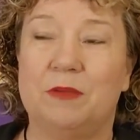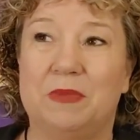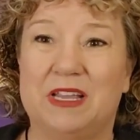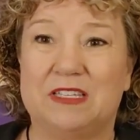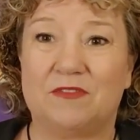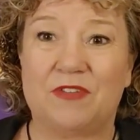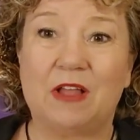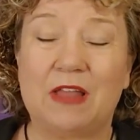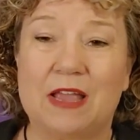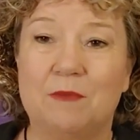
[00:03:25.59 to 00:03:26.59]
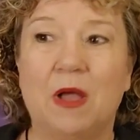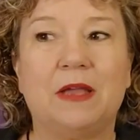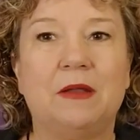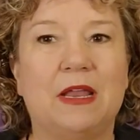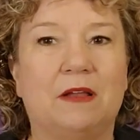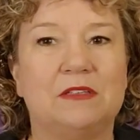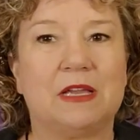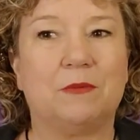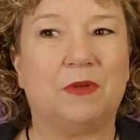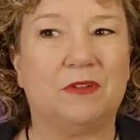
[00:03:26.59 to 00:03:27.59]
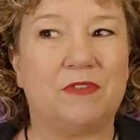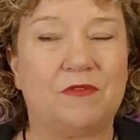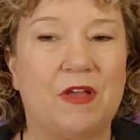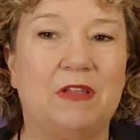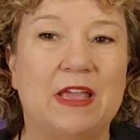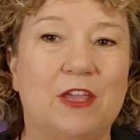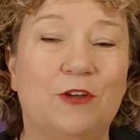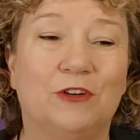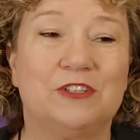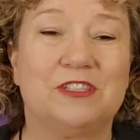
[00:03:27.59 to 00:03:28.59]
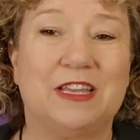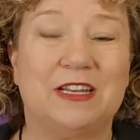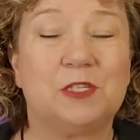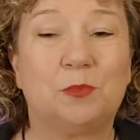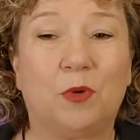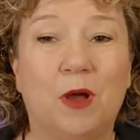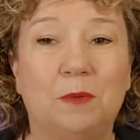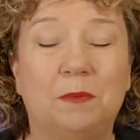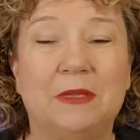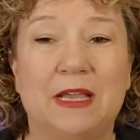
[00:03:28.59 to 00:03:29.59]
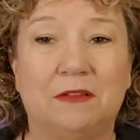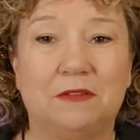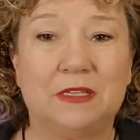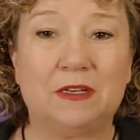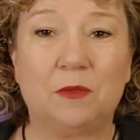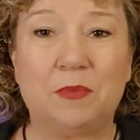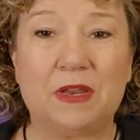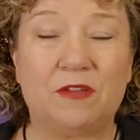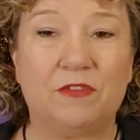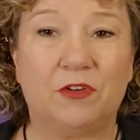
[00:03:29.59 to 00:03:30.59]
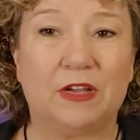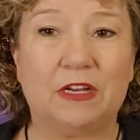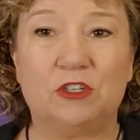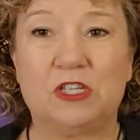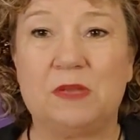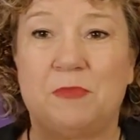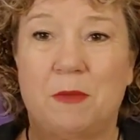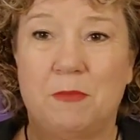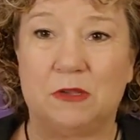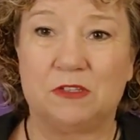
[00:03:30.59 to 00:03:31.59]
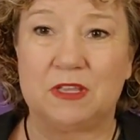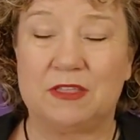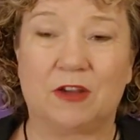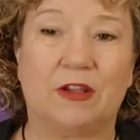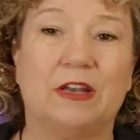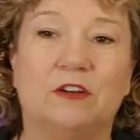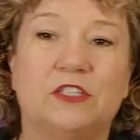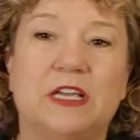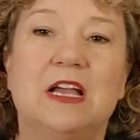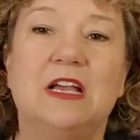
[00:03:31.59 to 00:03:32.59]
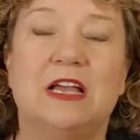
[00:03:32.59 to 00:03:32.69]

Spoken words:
Because it felt like mine. And I was like, well, if it felt like yours, then it's probably a little bit of your energy, but mostly their energy.